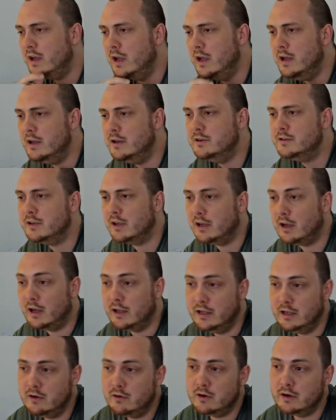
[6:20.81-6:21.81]
And
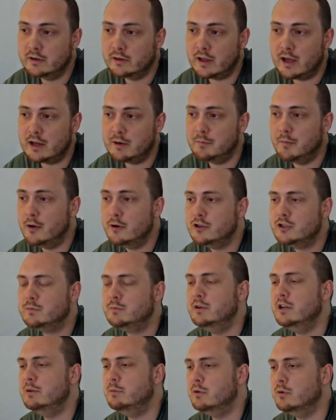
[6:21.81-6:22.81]
hearing that, most
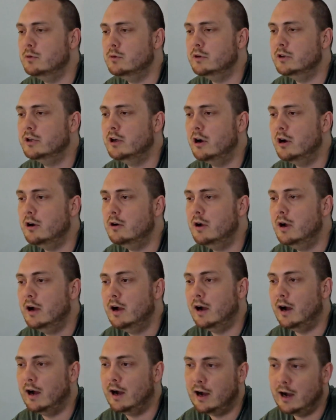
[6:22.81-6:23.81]
people would go,
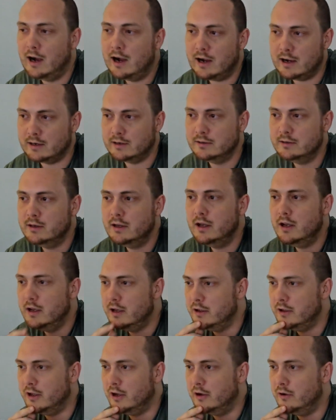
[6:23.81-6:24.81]
aha,
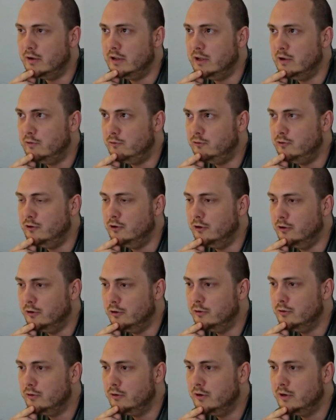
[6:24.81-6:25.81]
if
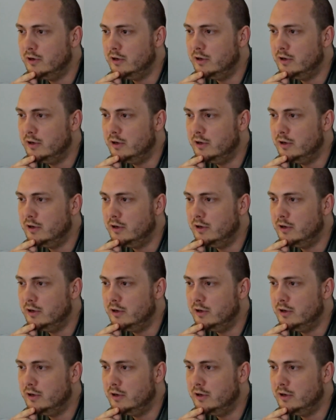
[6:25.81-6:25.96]
you